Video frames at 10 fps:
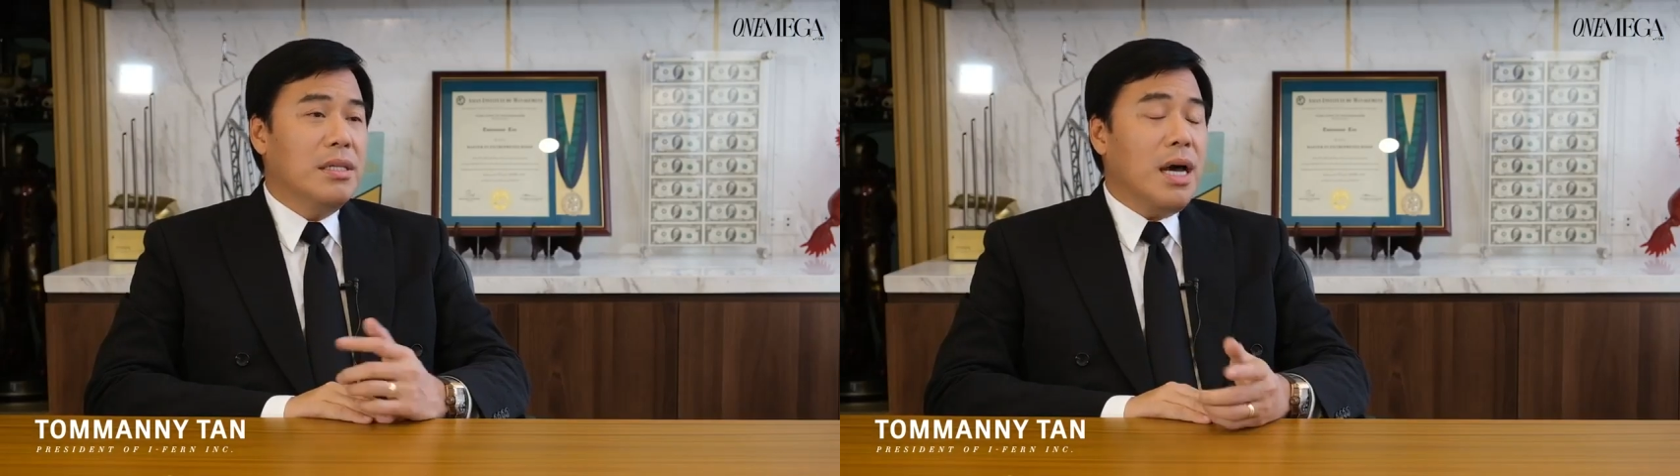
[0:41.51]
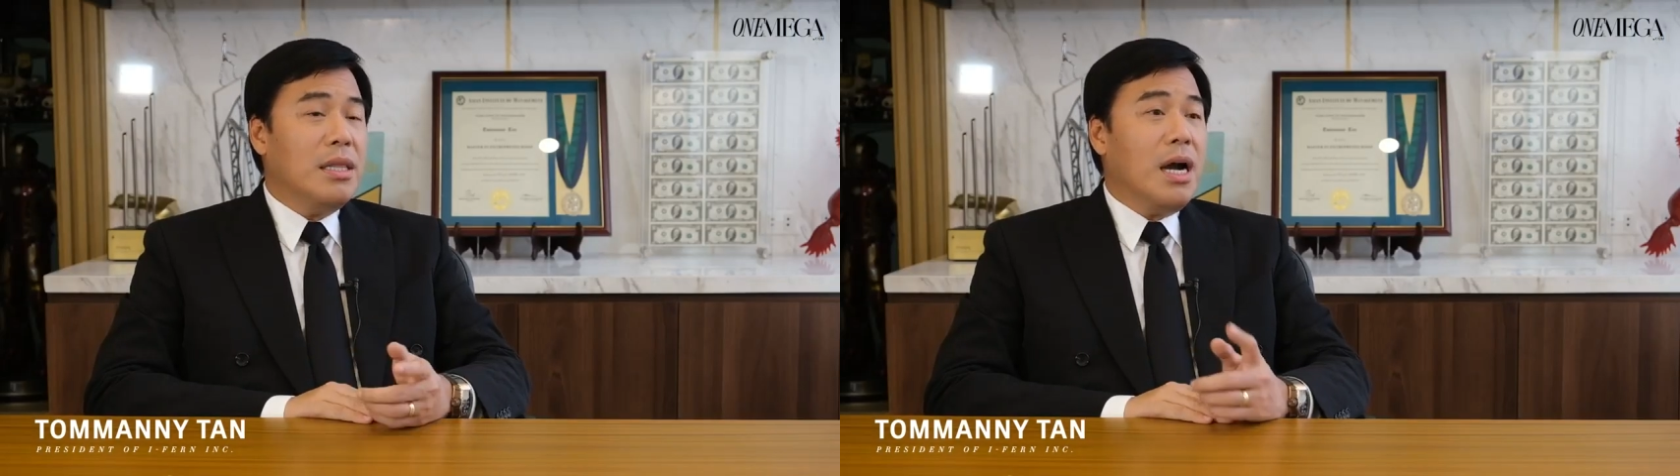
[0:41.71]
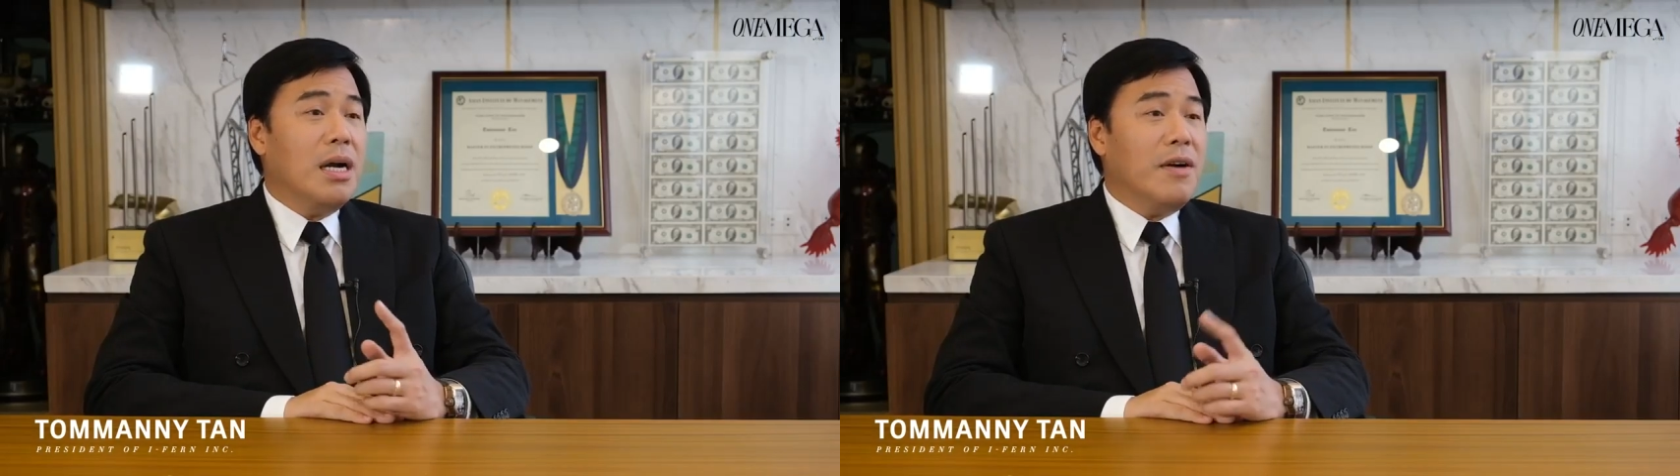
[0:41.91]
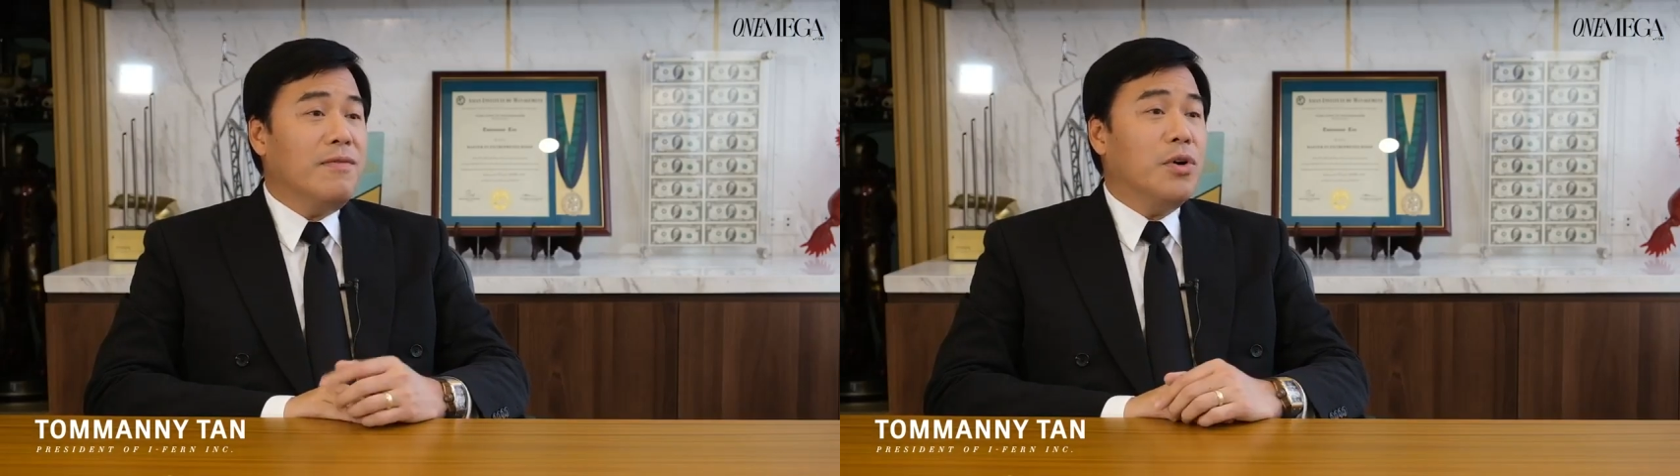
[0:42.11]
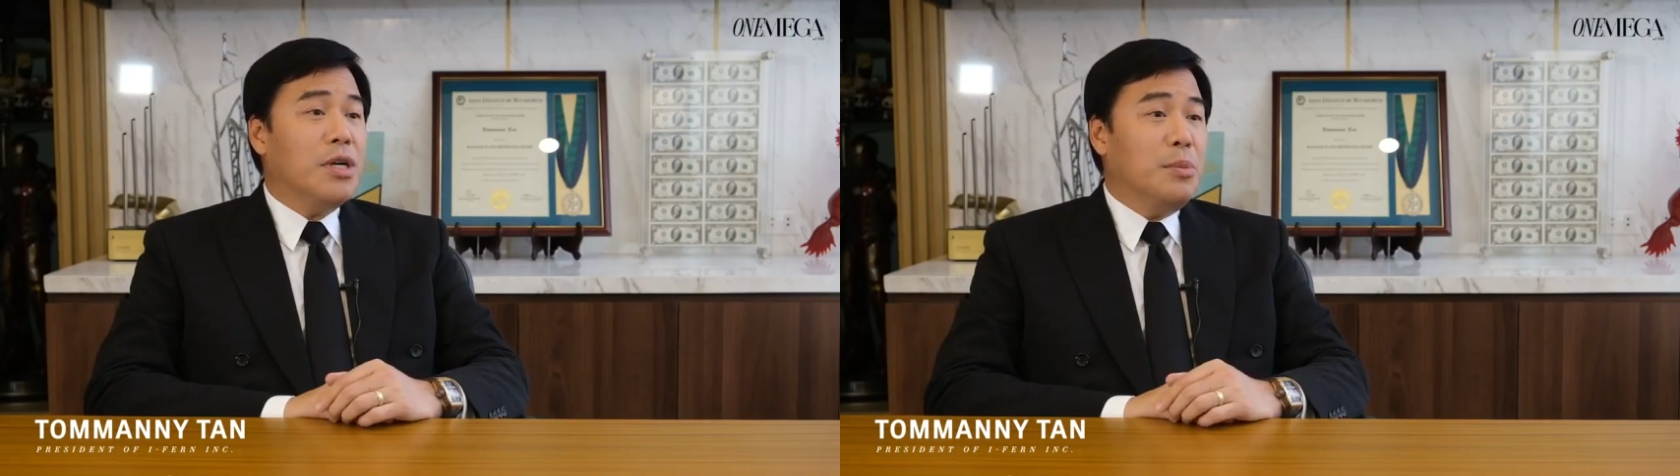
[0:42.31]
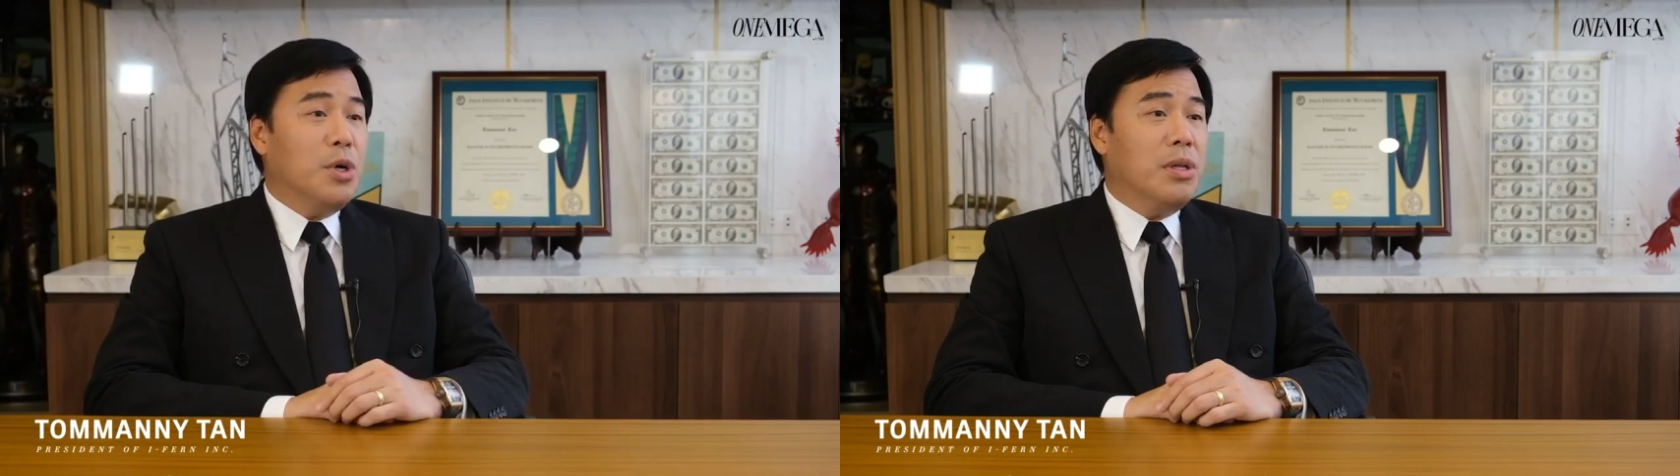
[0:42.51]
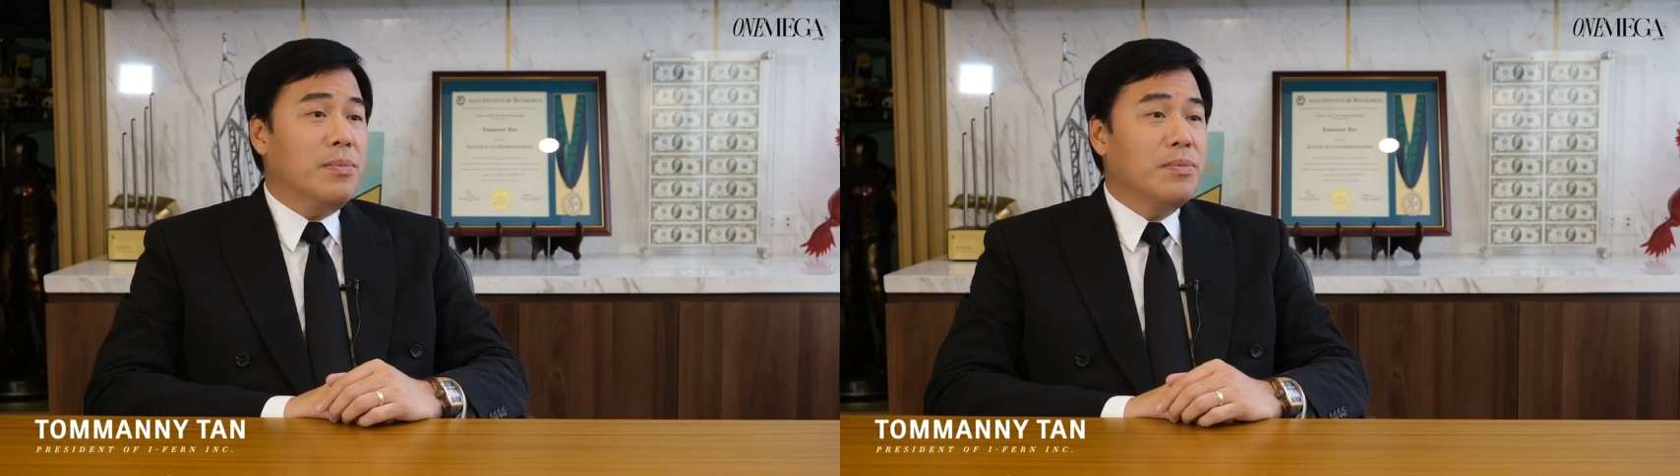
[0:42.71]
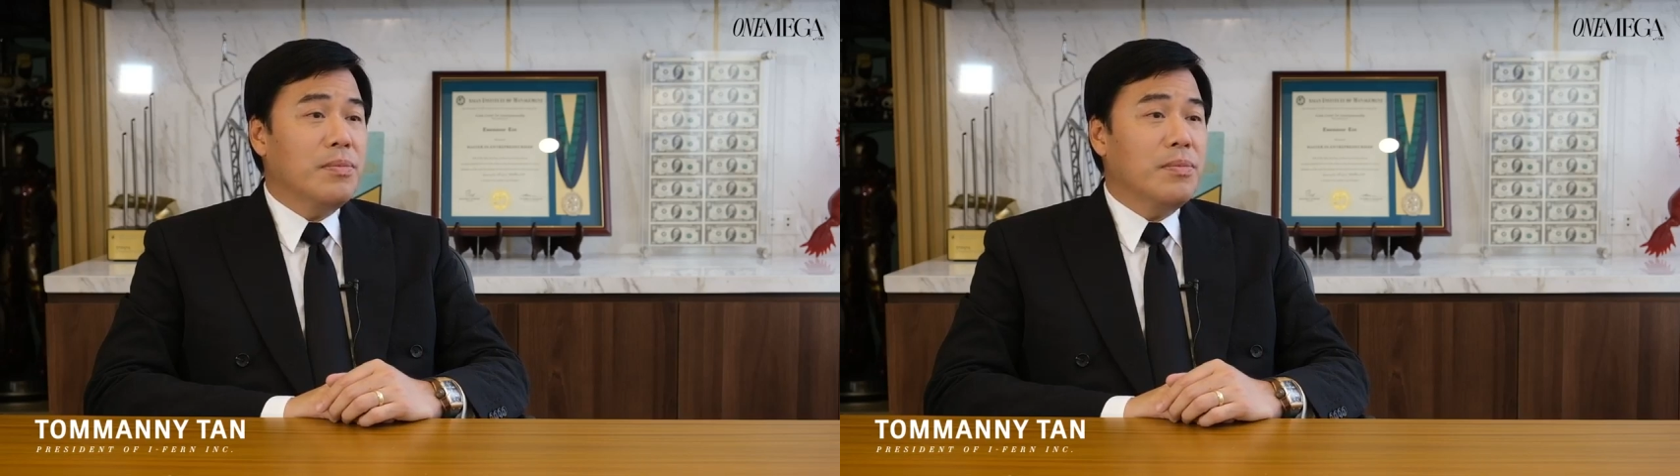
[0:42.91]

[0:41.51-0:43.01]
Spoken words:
that are affordable.